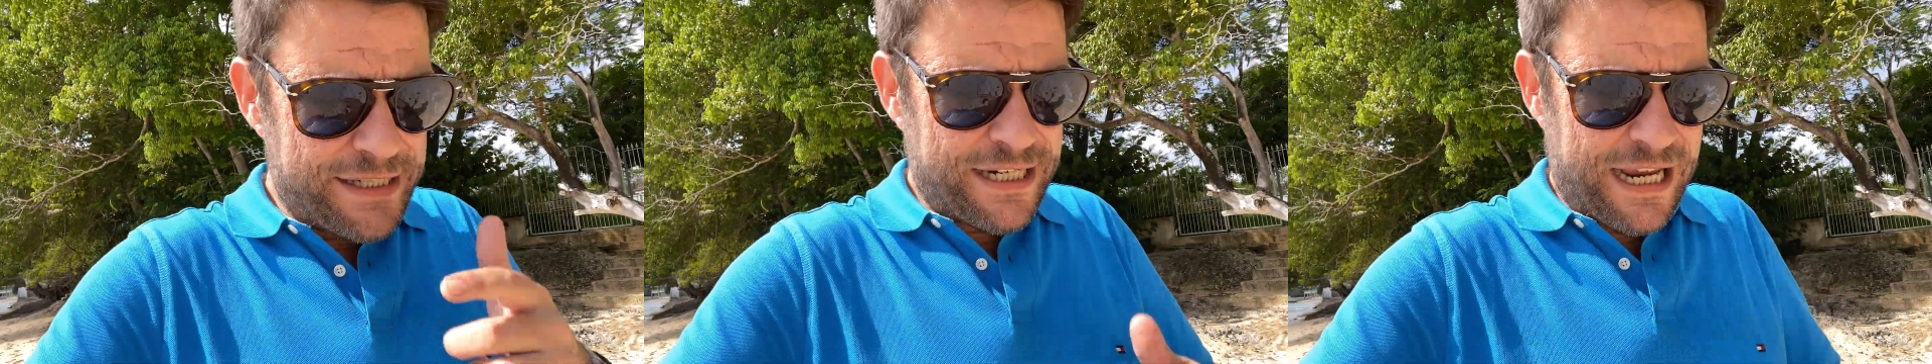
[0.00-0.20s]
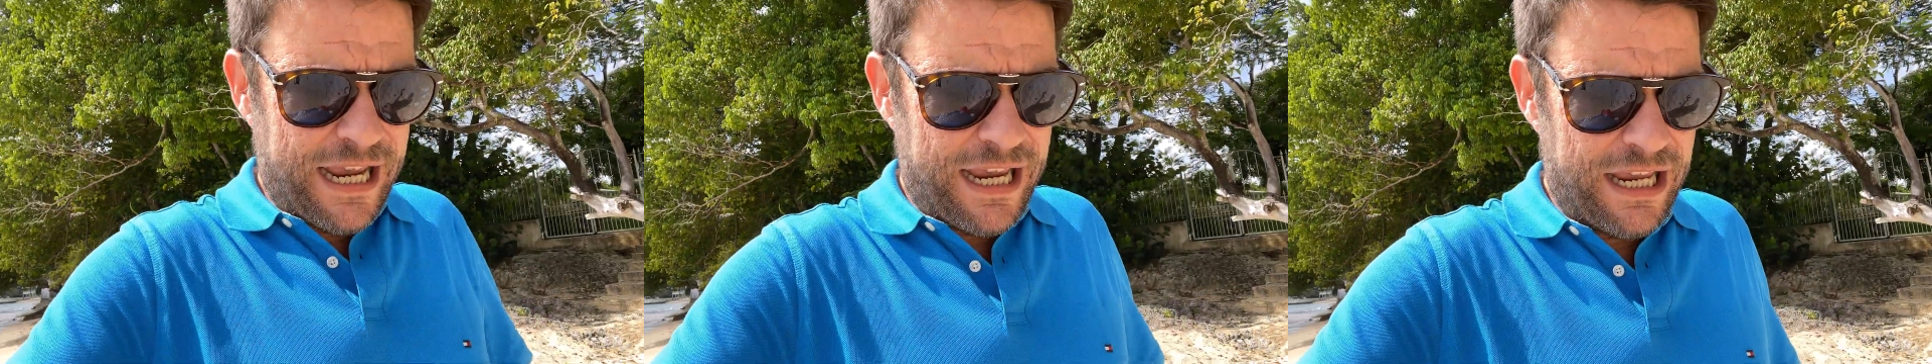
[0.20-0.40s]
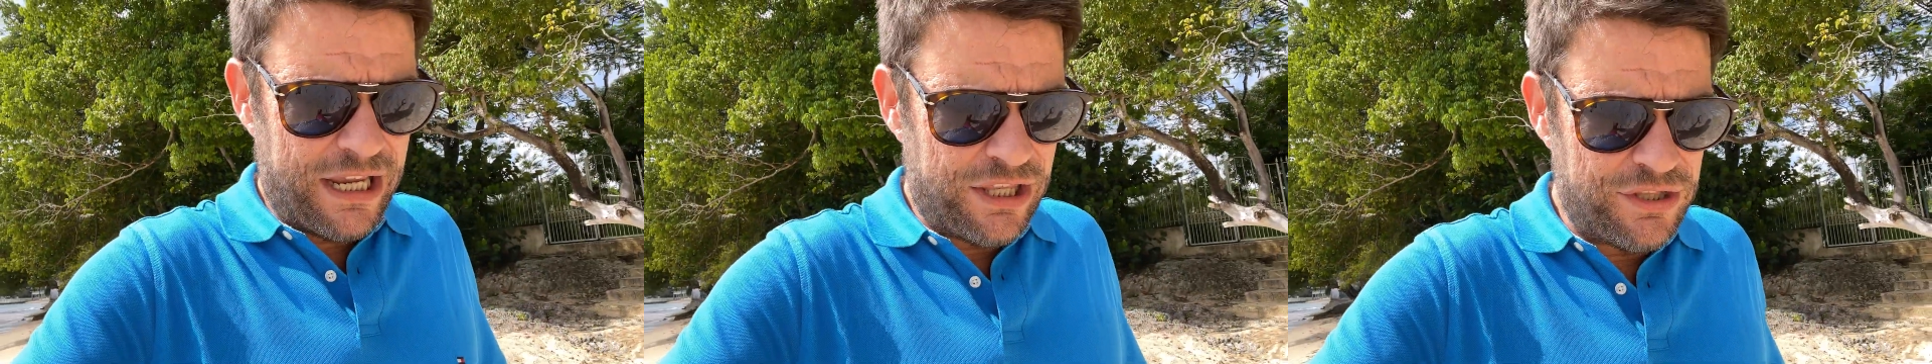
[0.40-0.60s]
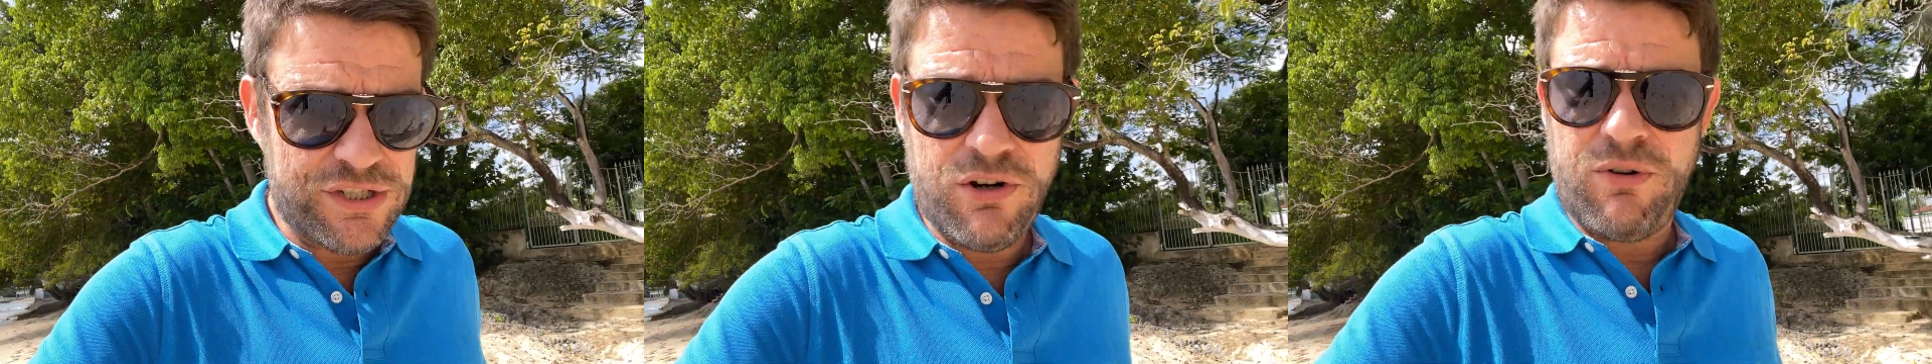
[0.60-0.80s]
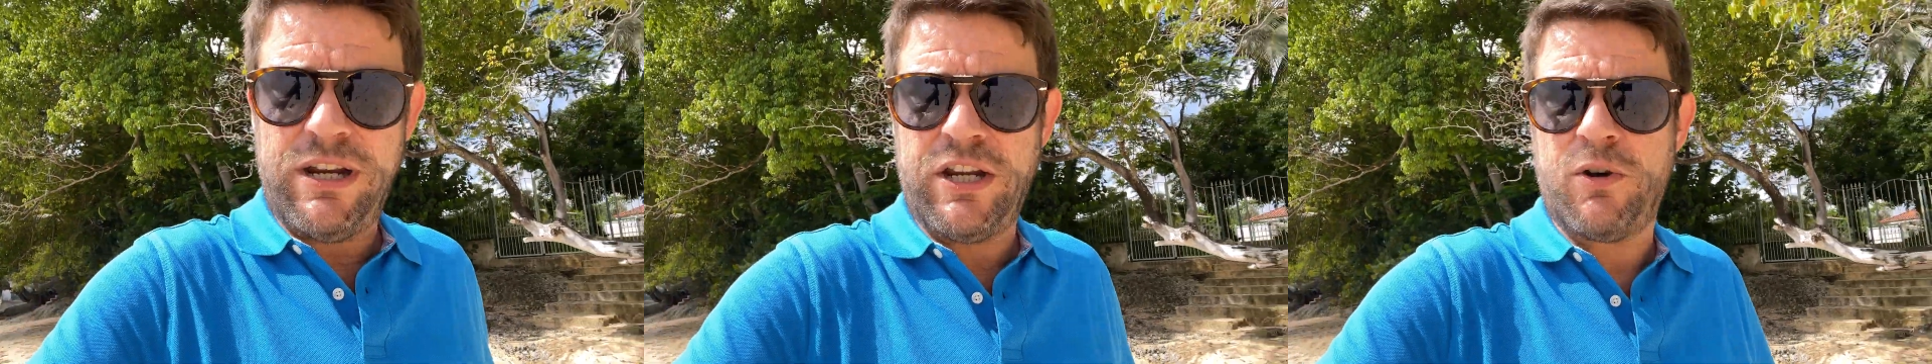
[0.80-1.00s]

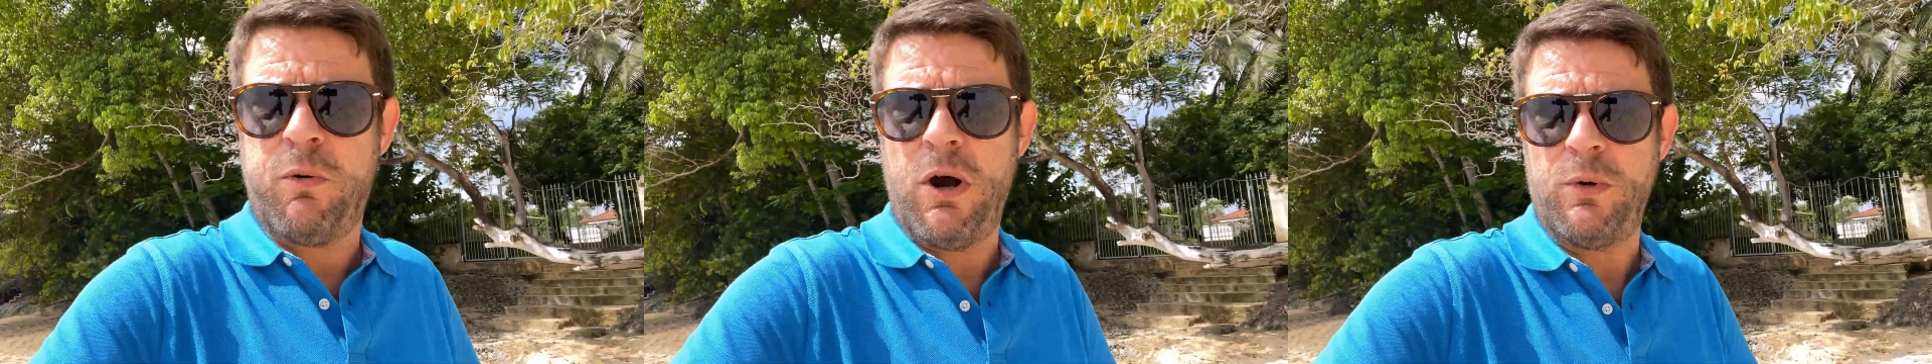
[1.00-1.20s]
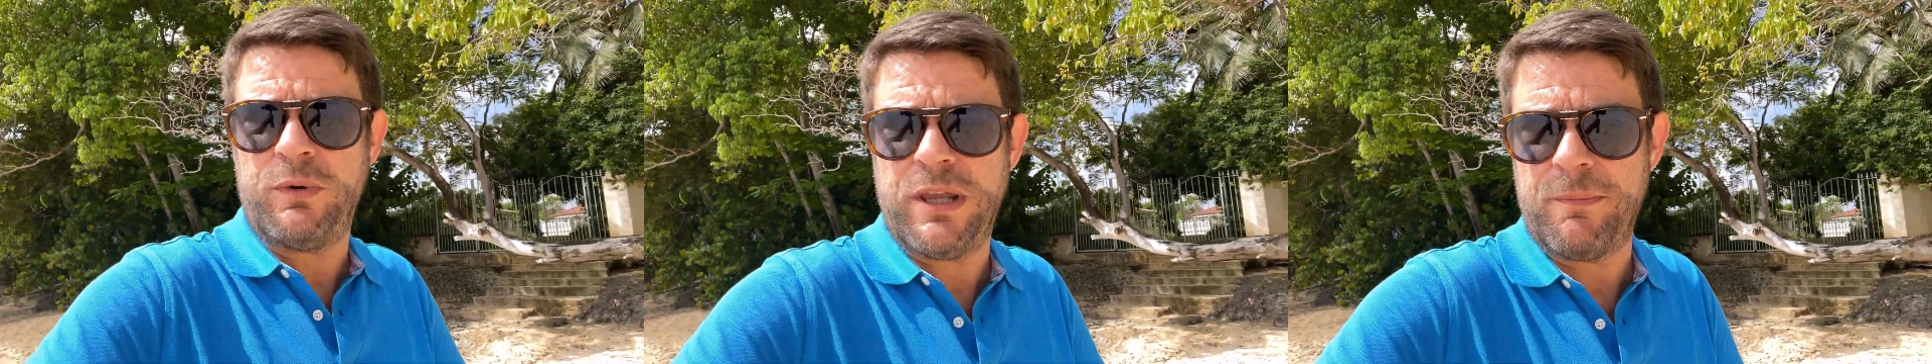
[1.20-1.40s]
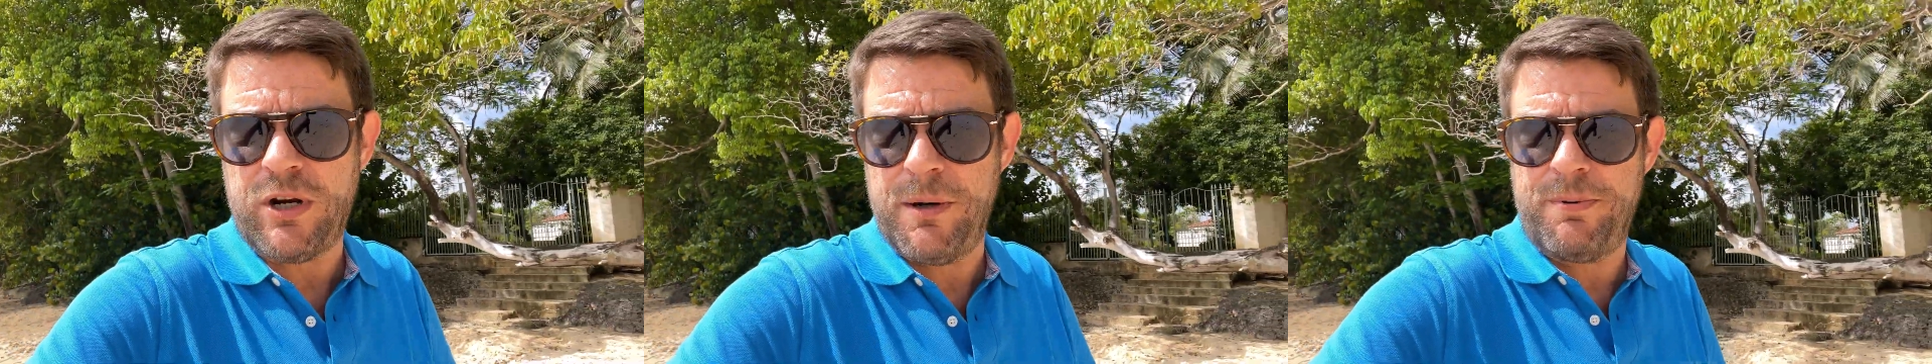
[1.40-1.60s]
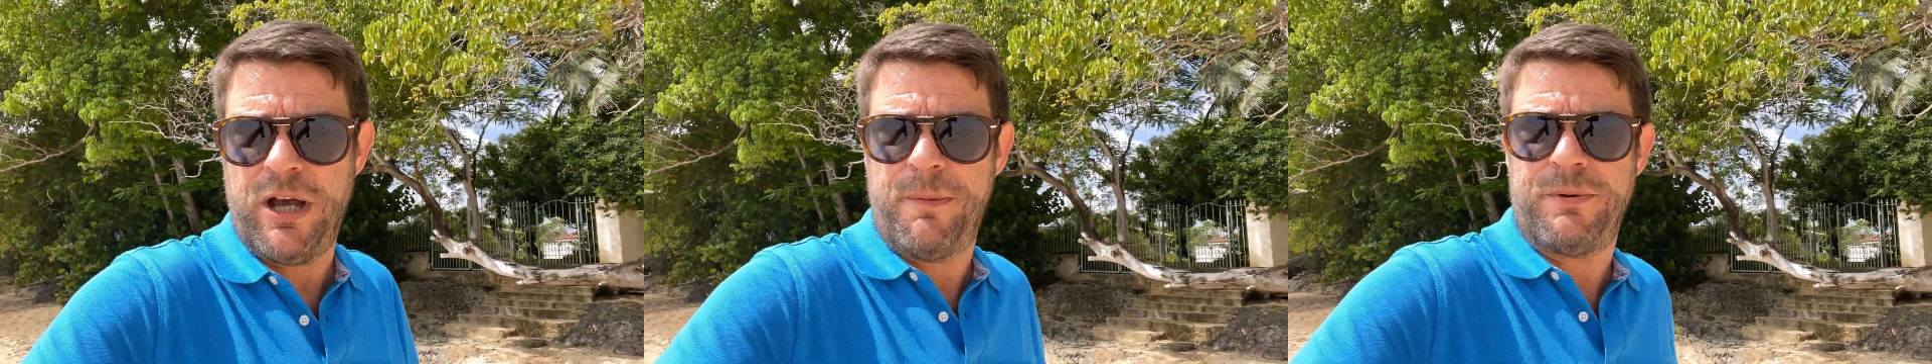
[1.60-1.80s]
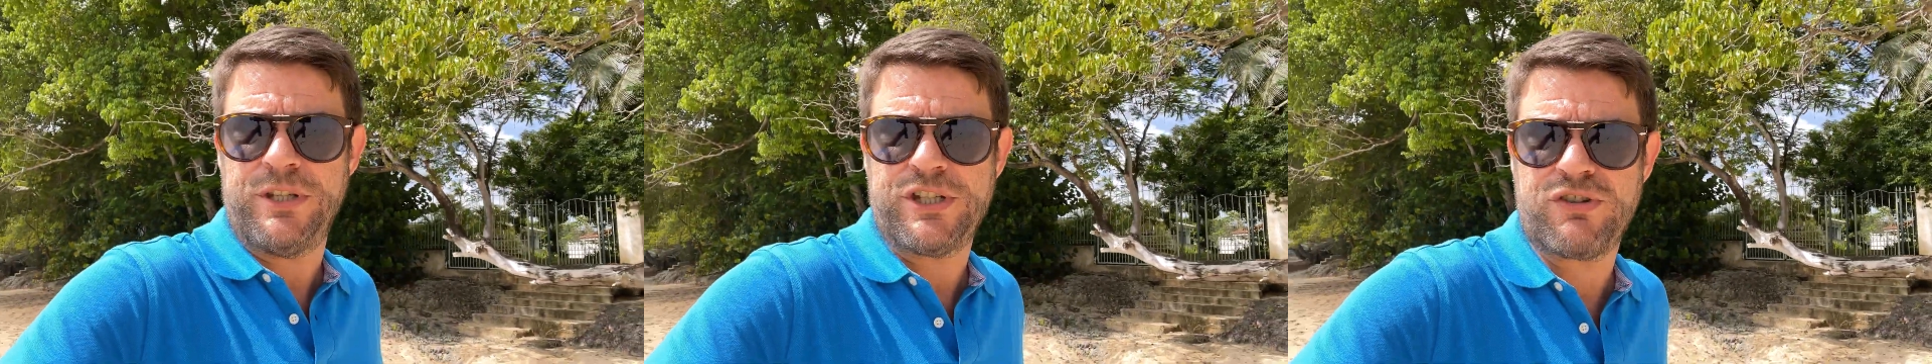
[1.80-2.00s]
quote that I'm going to put up on the